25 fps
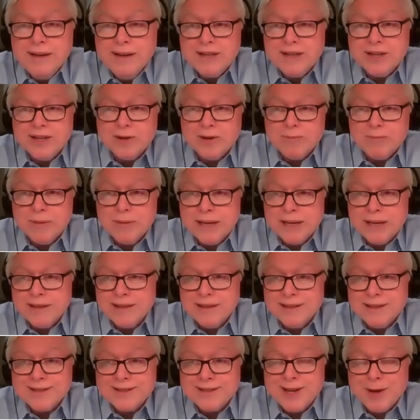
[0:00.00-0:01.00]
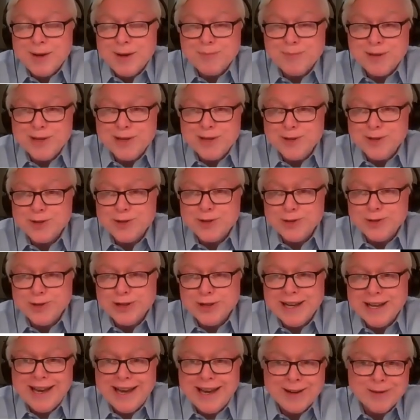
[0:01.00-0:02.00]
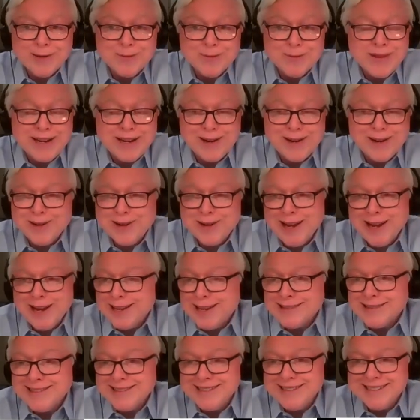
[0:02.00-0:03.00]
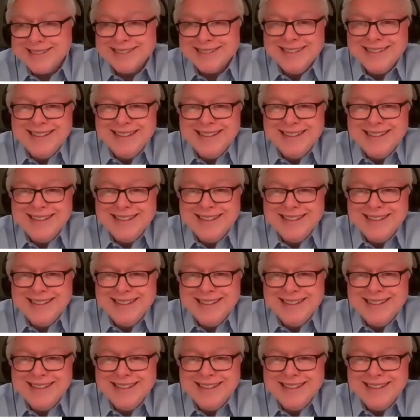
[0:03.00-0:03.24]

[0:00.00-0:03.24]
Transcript: Many of these companies, you look at them, they are not the